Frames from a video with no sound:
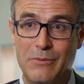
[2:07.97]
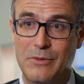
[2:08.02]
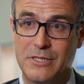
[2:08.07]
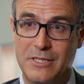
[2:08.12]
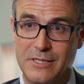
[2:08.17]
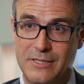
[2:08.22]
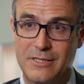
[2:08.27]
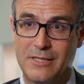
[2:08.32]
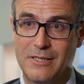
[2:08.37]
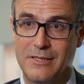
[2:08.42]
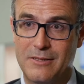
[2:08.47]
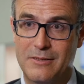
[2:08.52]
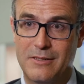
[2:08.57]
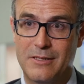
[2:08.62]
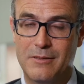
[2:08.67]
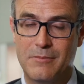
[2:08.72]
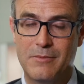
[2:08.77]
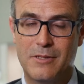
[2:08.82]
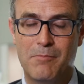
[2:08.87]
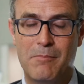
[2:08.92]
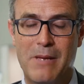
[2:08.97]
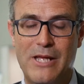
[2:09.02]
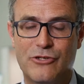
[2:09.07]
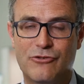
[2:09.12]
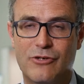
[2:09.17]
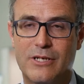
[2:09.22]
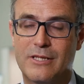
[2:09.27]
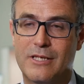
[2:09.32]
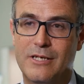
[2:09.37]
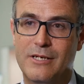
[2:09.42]
which is the
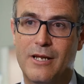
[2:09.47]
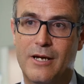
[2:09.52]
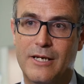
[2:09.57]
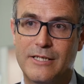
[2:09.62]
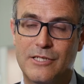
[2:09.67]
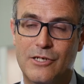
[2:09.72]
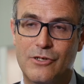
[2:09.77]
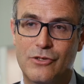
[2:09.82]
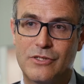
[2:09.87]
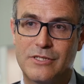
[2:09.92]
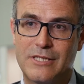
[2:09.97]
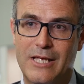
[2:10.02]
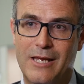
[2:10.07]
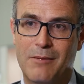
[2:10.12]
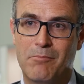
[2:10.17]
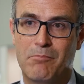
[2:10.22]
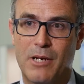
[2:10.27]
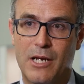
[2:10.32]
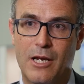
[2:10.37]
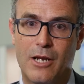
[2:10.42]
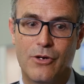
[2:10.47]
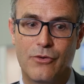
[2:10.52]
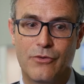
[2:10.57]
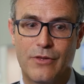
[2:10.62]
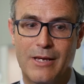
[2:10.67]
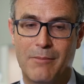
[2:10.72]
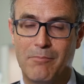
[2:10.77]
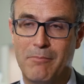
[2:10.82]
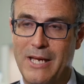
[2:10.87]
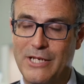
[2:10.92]
metric that NICE looks at, below
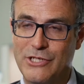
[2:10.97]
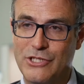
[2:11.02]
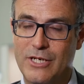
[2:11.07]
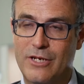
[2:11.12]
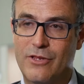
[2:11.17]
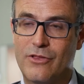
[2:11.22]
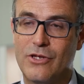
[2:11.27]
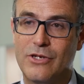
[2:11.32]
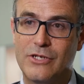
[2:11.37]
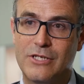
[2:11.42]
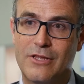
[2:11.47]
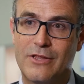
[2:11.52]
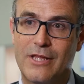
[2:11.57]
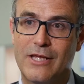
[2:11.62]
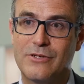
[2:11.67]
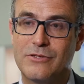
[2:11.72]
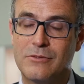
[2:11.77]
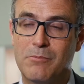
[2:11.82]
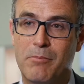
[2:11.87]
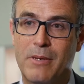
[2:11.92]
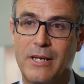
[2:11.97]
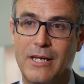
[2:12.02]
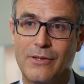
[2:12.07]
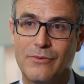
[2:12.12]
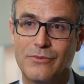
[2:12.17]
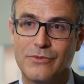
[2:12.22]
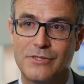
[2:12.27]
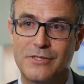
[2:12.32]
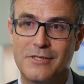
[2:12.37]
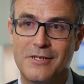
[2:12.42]
that magic
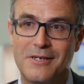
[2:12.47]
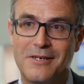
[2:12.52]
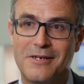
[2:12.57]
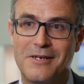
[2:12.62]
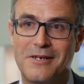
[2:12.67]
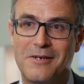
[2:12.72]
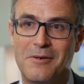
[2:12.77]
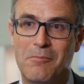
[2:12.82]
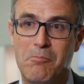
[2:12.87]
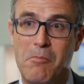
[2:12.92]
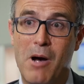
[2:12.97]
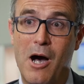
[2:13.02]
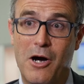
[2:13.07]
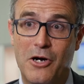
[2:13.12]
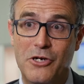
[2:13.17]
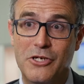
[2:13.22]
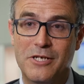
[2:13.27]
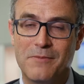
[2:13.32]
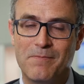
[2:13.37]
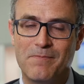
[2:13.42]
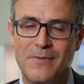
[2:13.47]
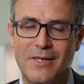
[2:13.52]
£30,000 mark?